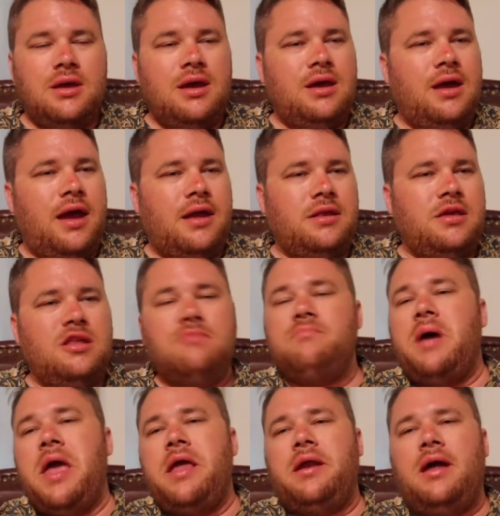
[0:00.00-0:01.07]
and you
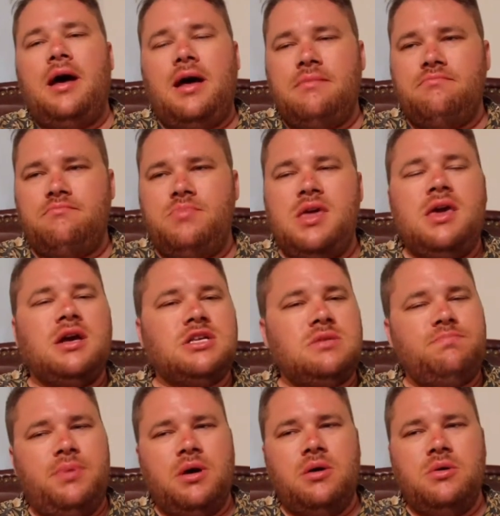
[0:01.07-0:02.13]
may not be
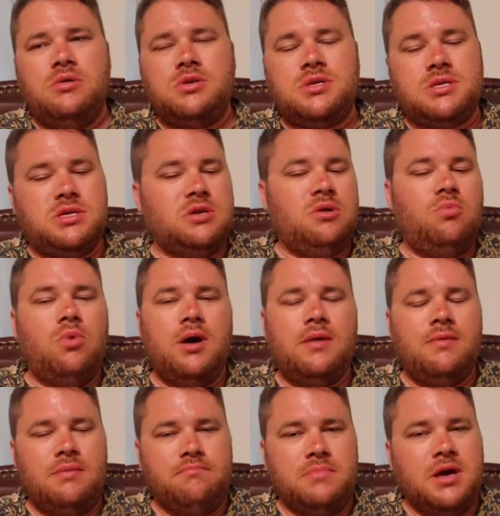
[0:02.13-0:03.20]
exposed to
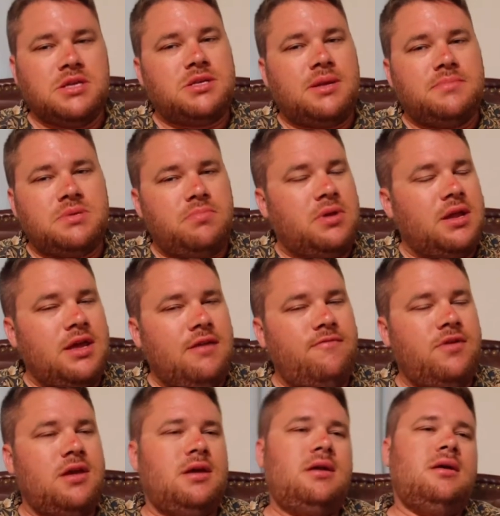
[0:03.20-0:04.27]
what Muslims believe
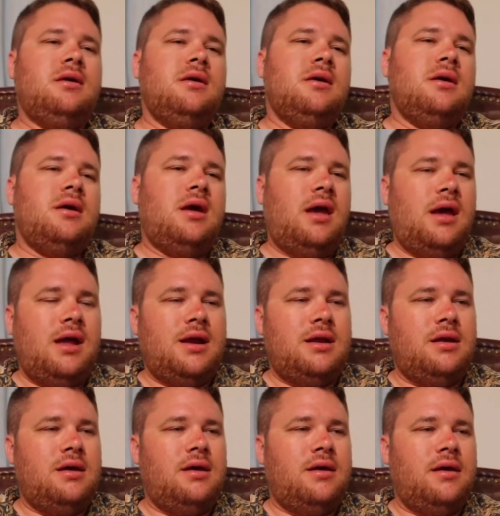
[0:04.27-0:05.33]
in.
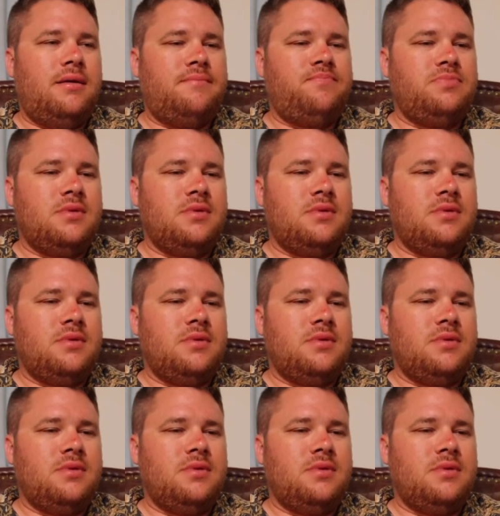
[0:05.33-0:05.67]
And